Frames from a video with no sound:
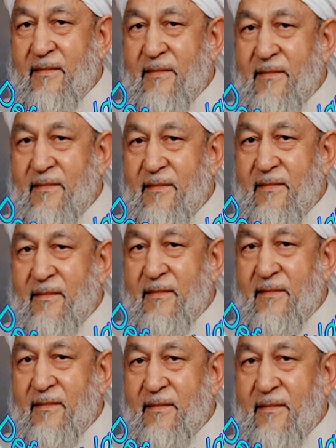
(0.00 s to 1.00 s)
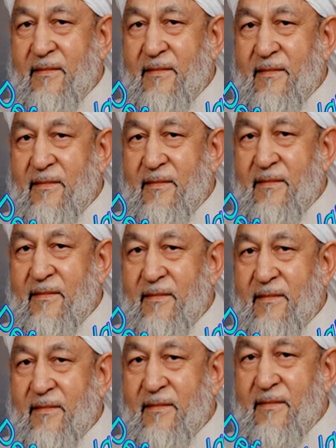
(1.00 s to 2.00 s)

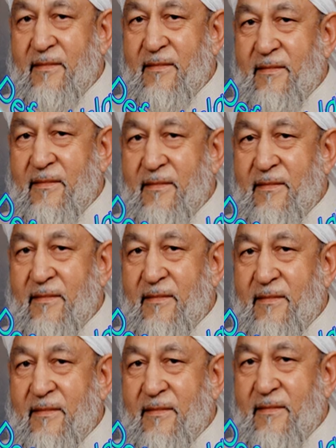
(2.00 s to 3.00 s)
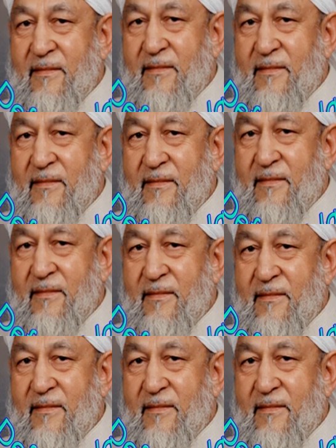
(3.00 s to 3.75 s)
(silent)